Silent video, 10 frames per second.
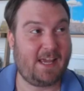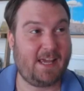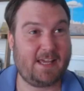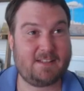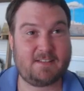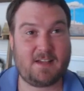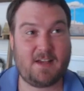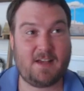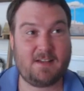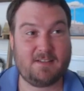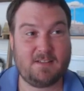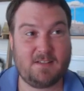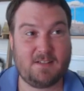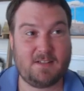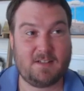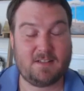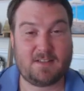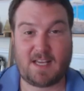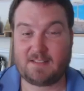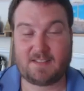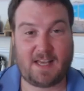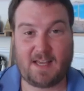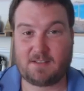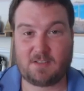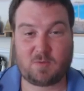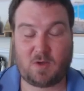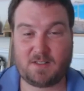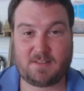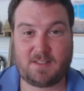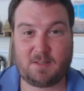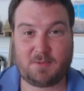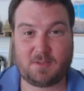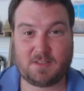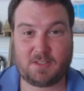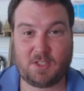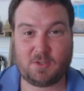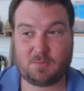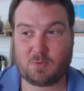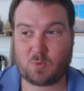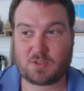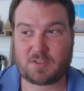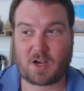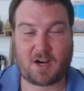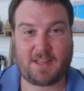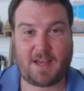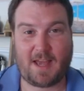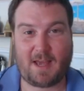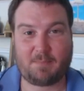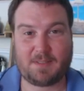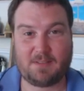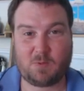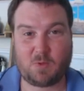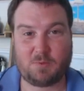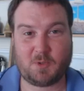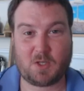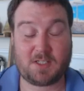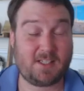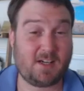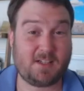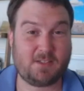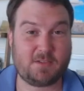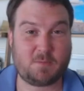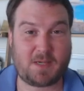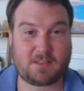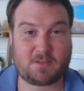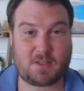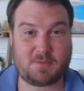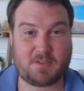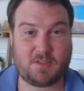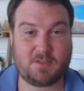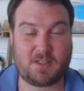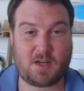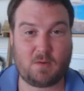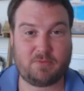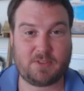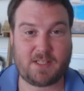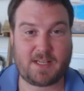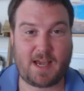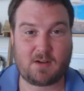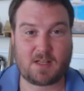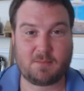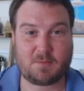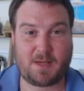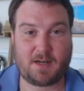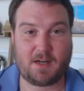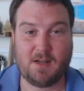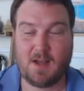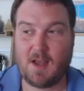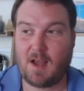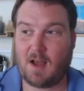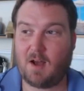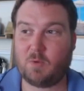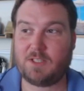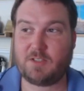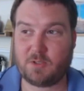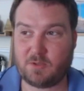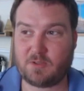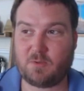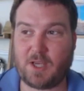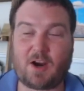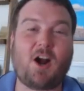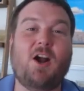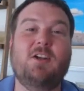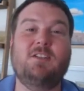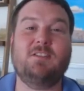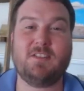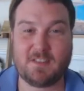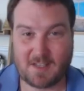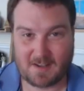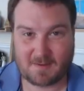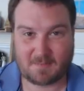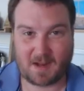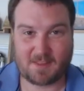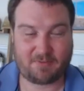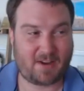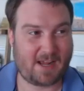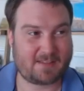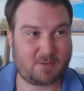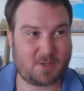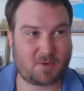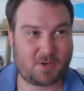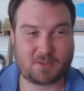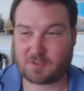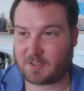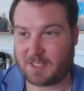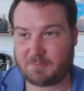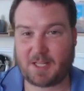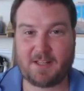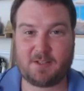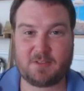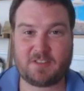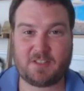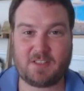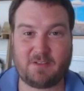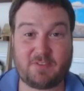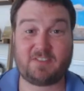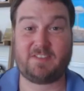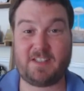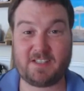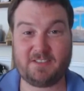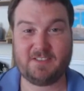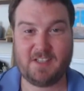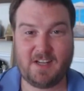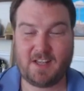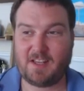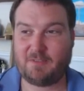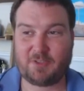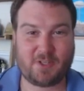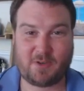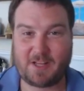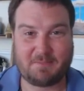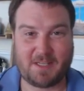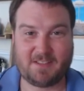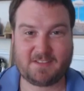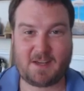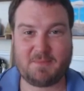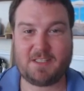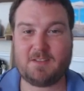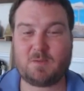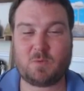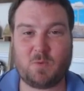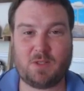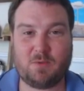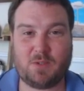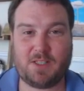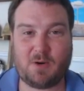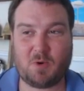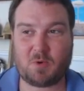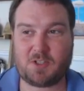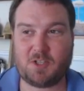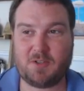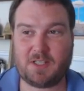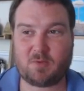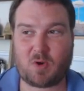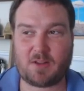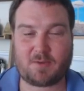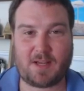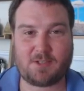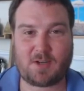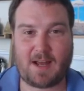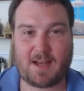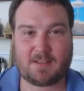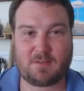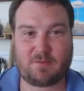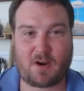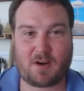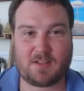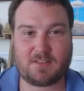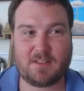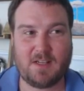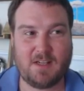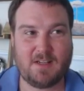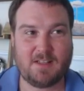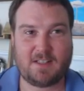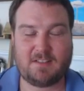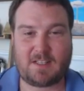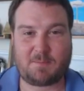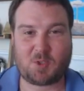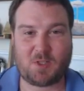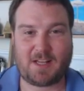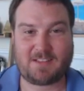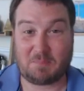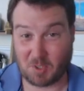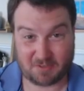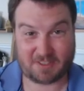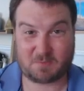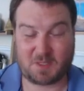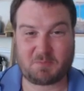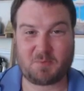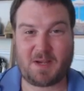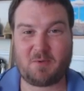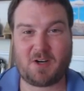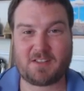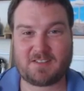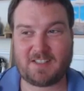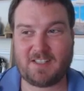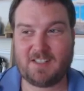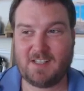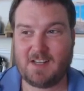And that's that. Just wanted to keep you in the loop. We're sorry that happened. We'll be working on a new spec script soon, and hopefully the outcome's better. We are heartened by the fact that we wrote a screenplay that was good enough to steal. If you know what I mean, that means we know what we're doing and we're on the right track as far as conceptualizing movies people might want to see.